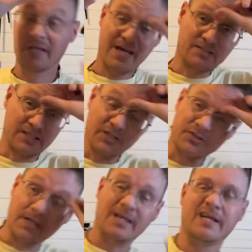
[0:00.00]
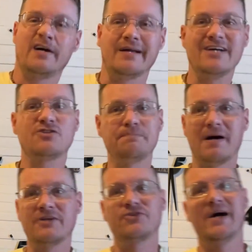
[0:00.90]
It doesn't end there. That
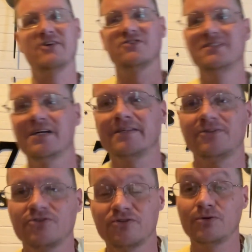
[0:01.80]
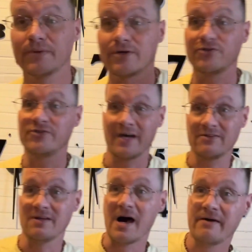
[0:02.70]
sponsor has nothing to do with her
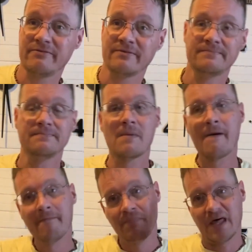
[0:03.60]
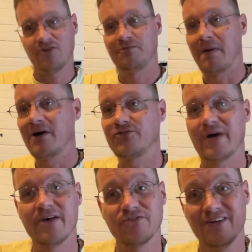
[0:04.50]
sex life. That sponsor
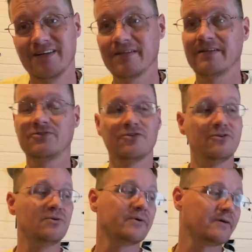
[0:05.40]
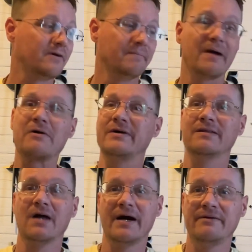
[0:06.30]
has nothing to do with her married
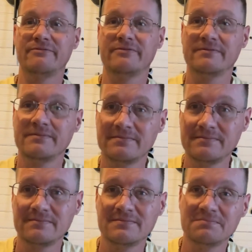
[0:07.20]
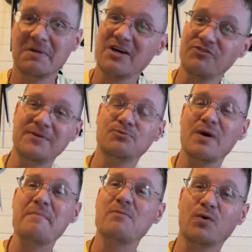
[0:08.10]
life. Because these
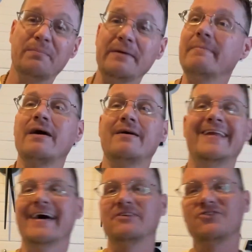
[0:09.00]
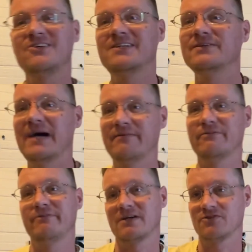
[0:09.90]
women will be married and still have a
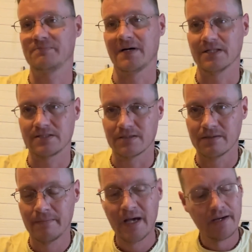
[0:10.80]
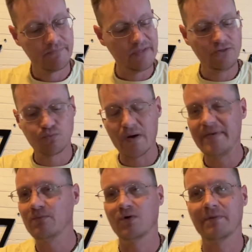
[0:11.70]
fucking sponsor. These
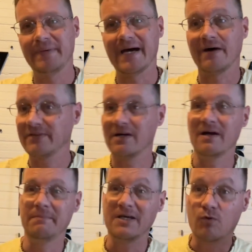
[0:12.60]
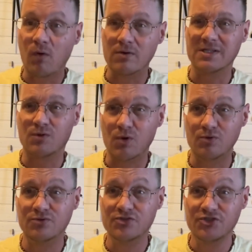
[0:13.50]
women will be out there and be quote
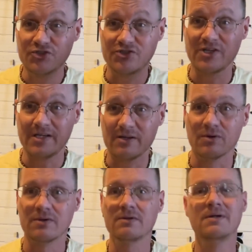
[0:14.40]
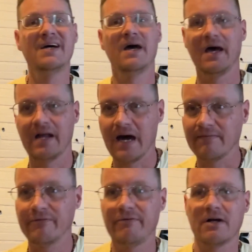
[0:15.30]
unquote single and
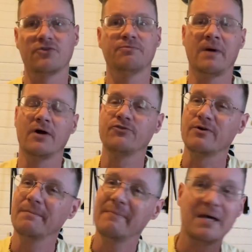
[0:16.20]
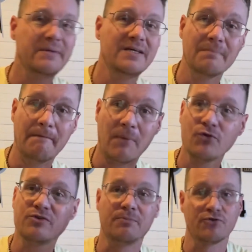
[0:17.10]
have a fucking sponsor. Maybe
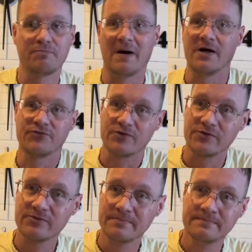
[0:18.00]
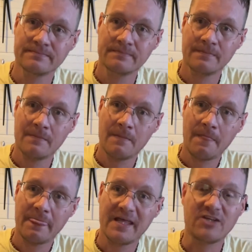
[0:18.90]
multiple sponsors.
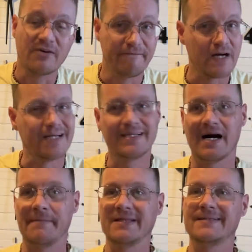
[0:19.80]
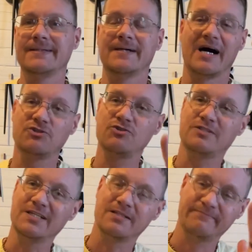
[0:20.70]
It's a very common thing. I just
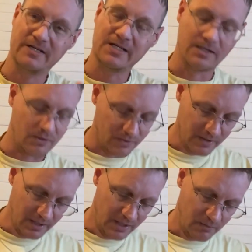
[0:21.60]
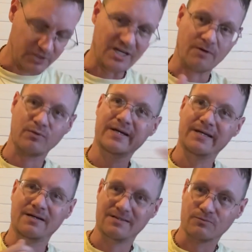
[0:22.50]
did a video which I
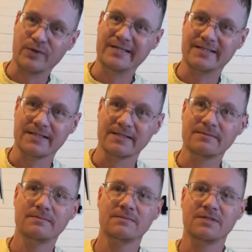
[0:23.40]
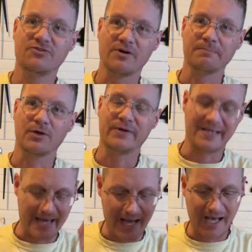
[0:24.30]
re redid. It's
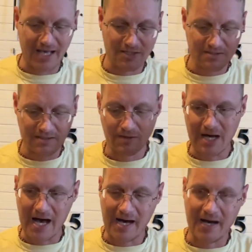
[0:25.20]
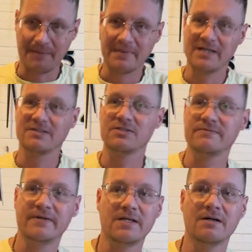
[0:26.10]
uploading as I make this
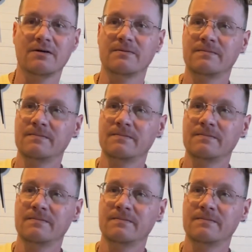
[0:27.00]
video.